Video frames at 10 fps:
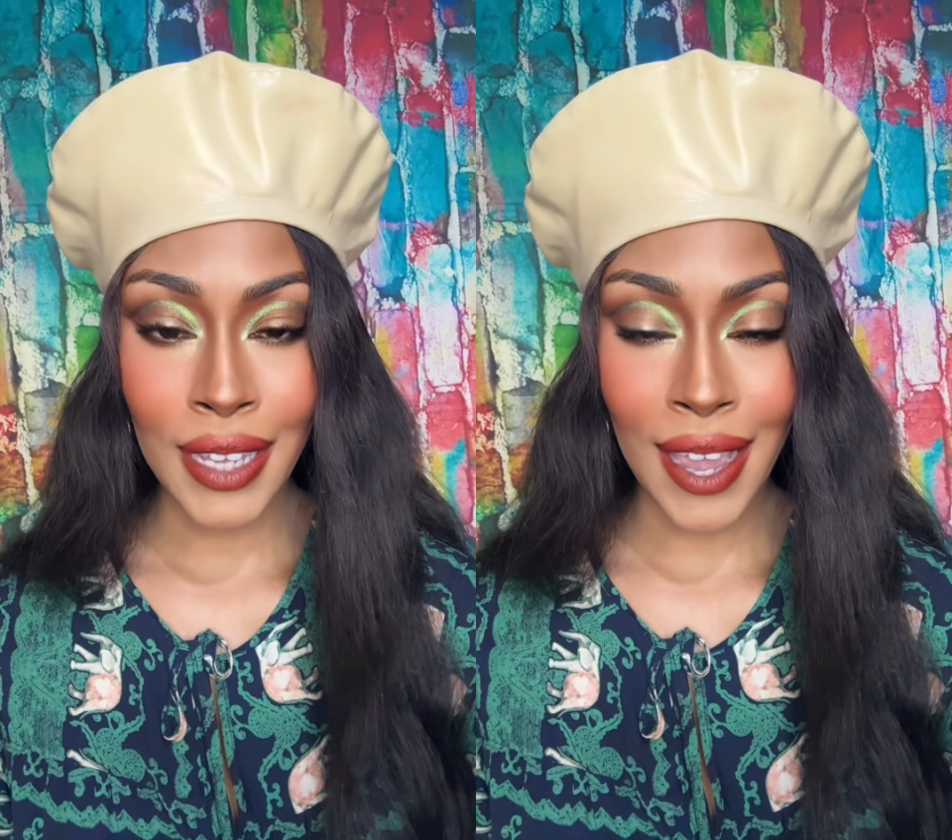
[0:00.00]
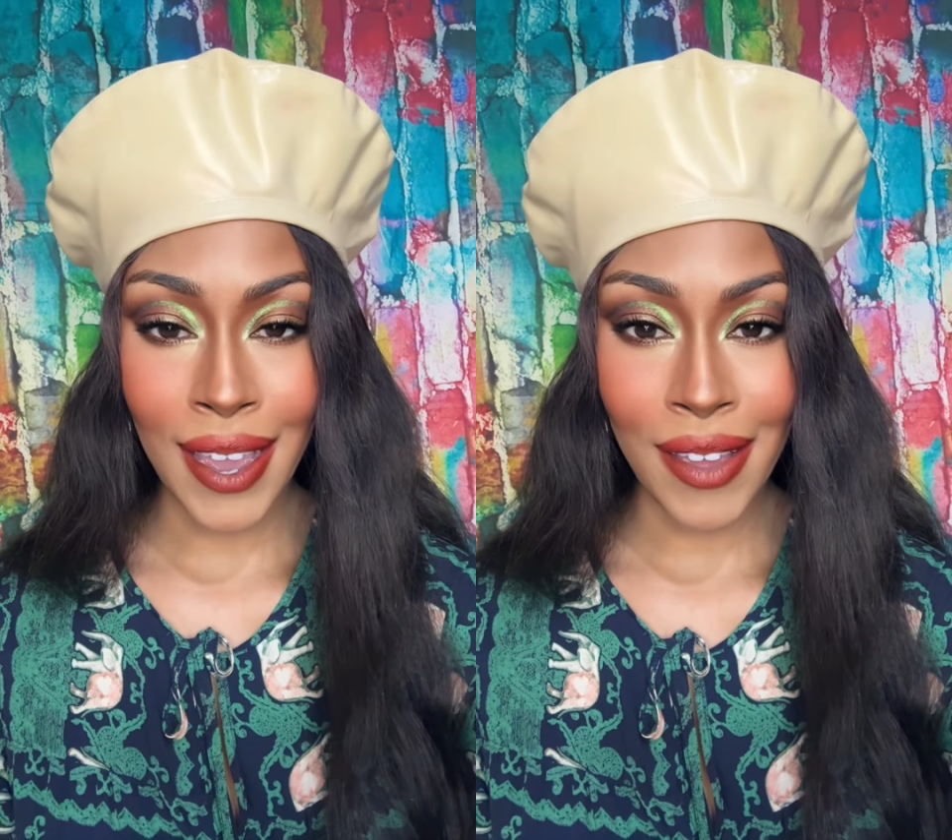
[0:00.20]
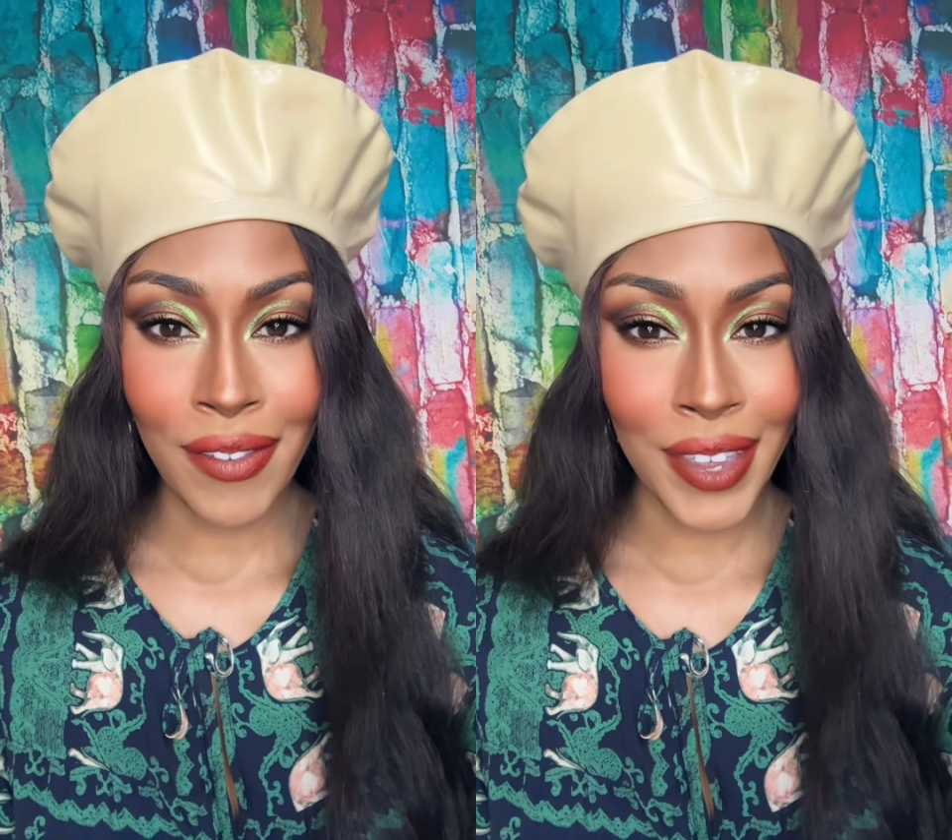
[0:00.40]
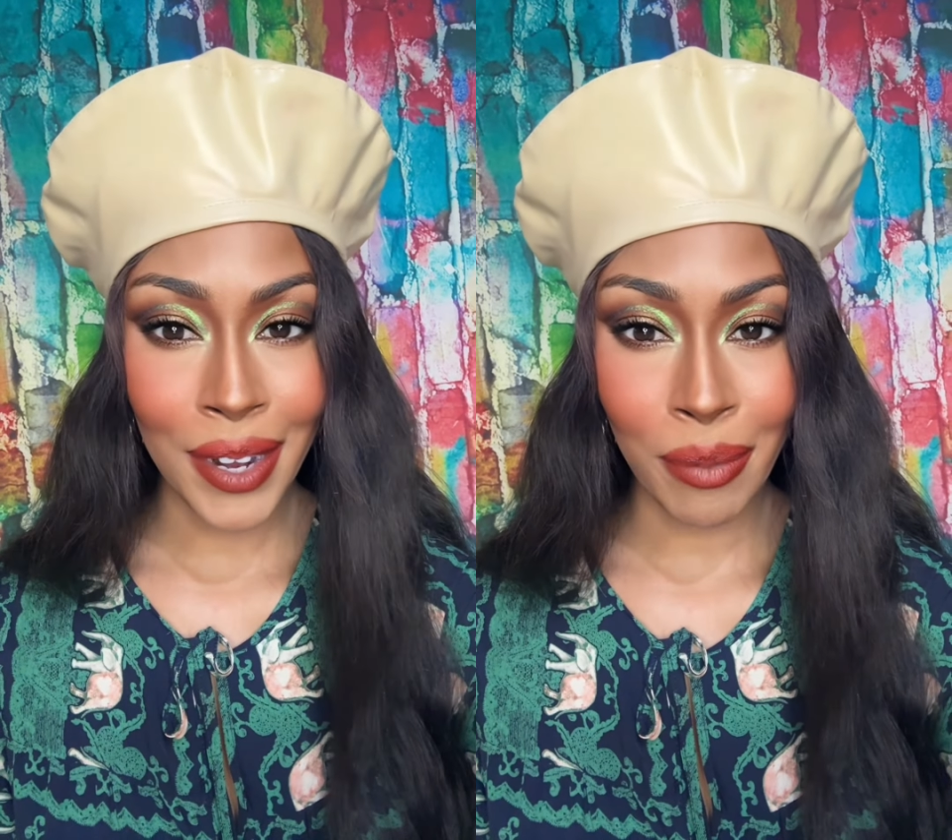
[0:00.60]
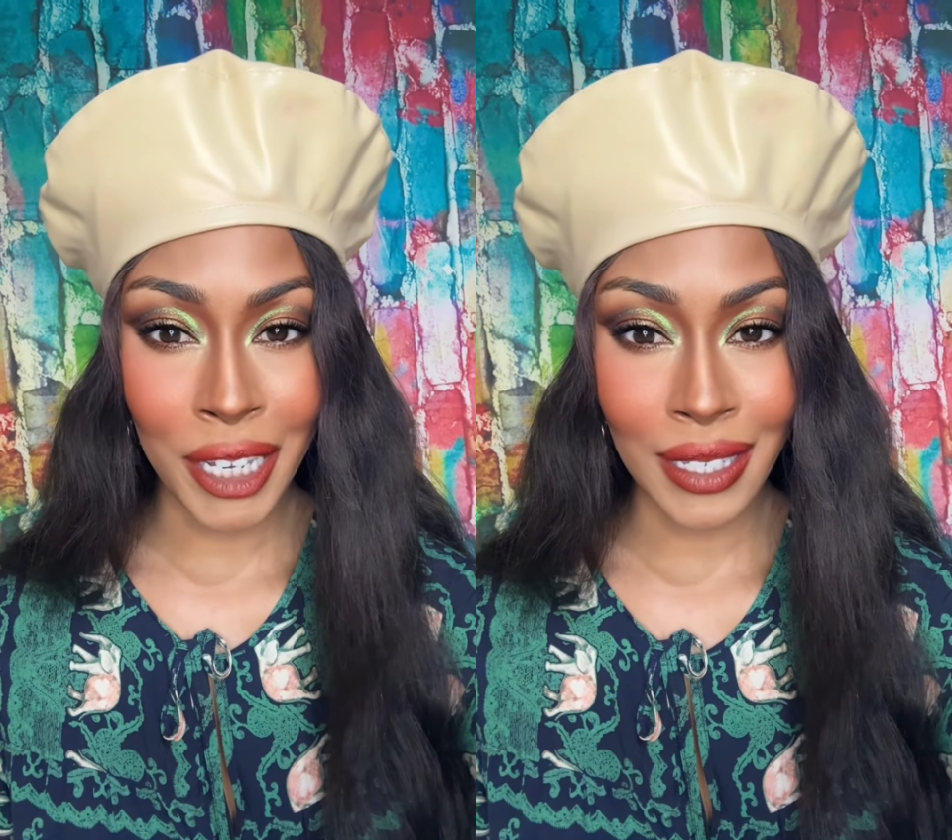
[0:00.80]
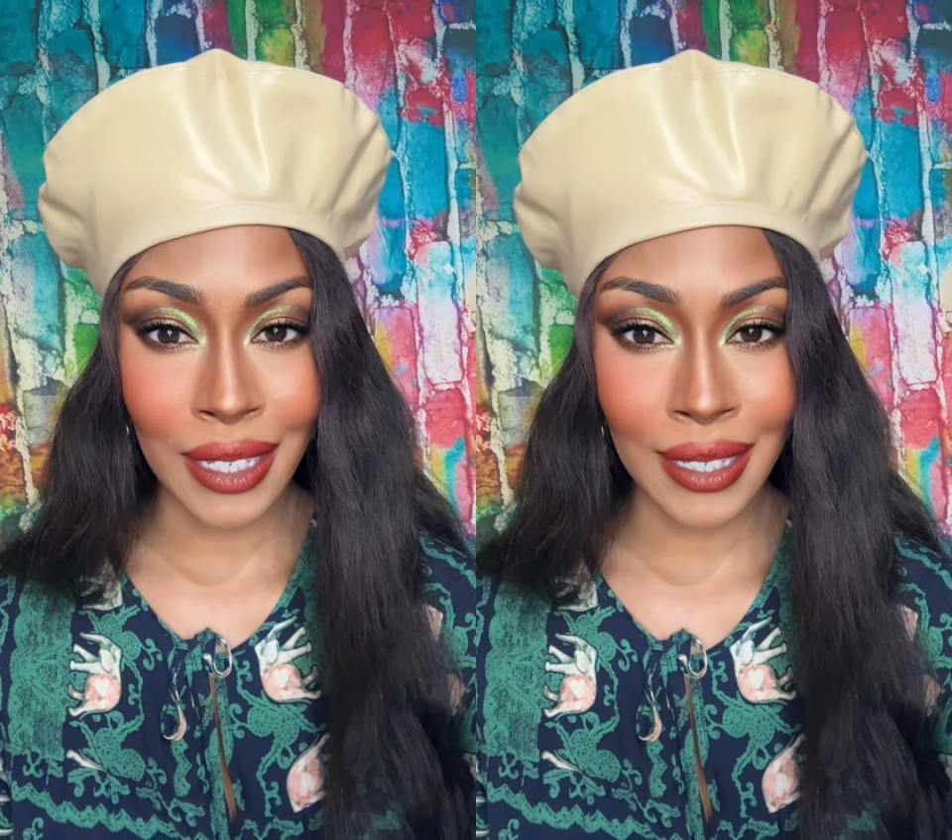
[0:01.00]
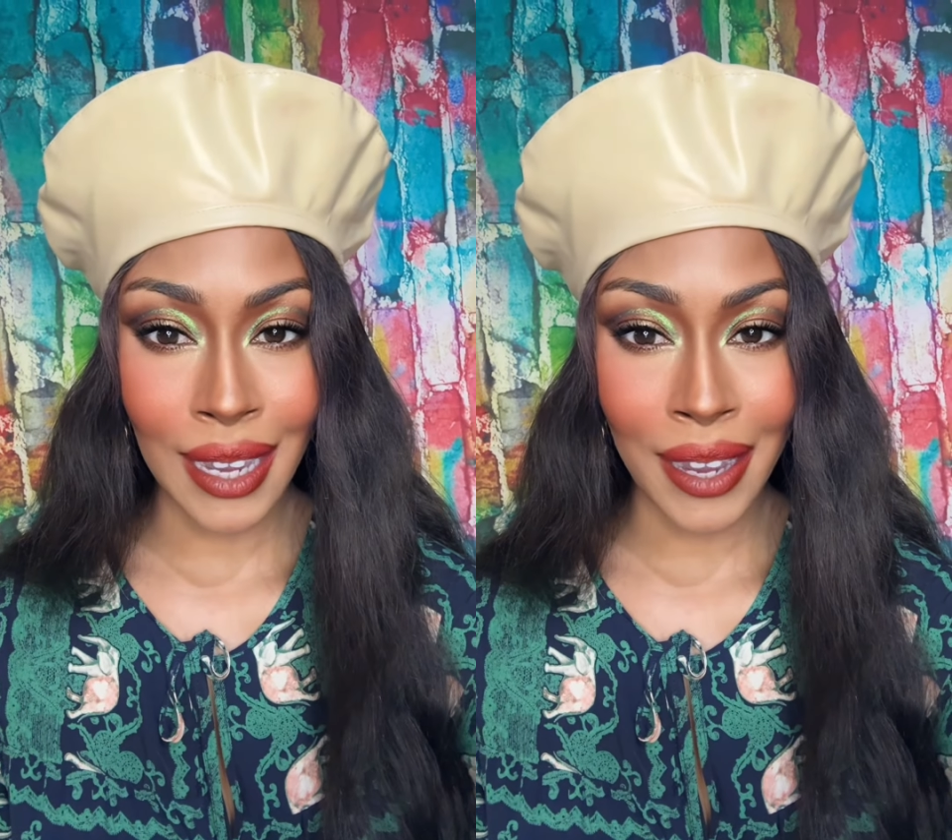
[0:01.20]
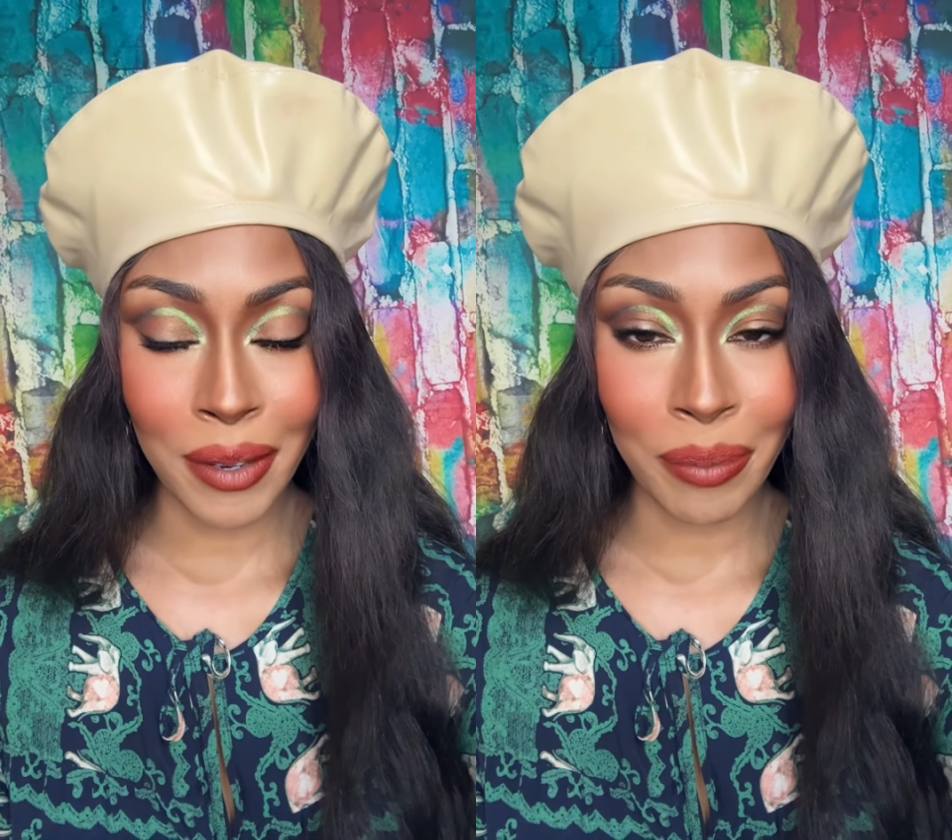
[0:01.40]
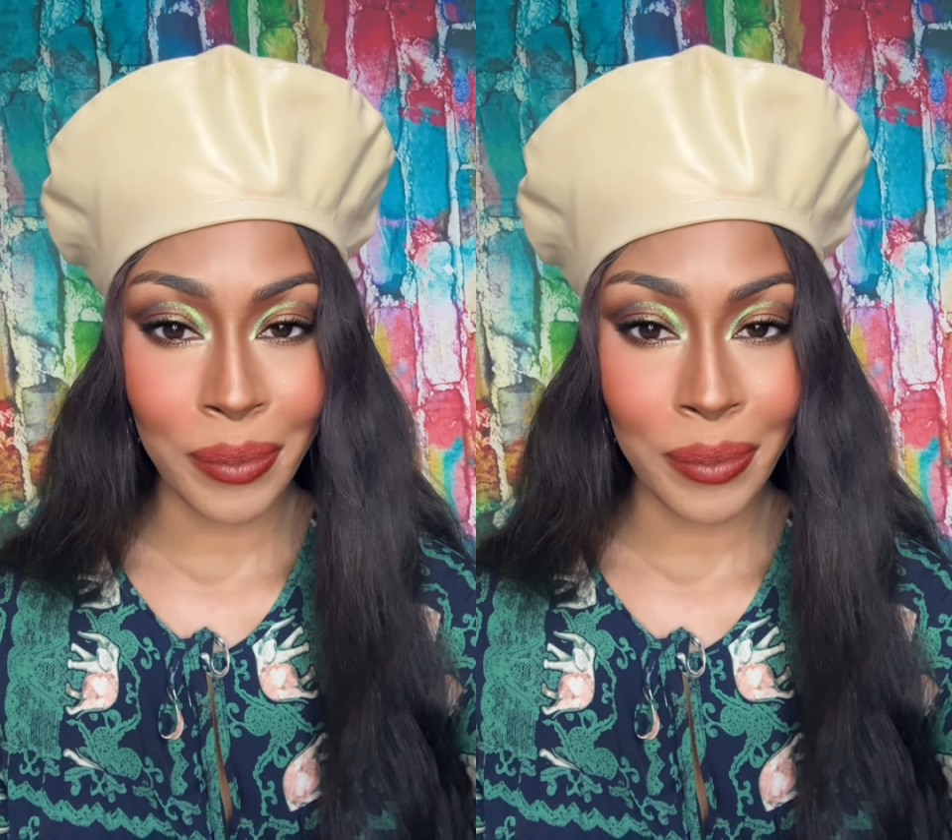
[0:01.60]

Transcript: have an amazing day.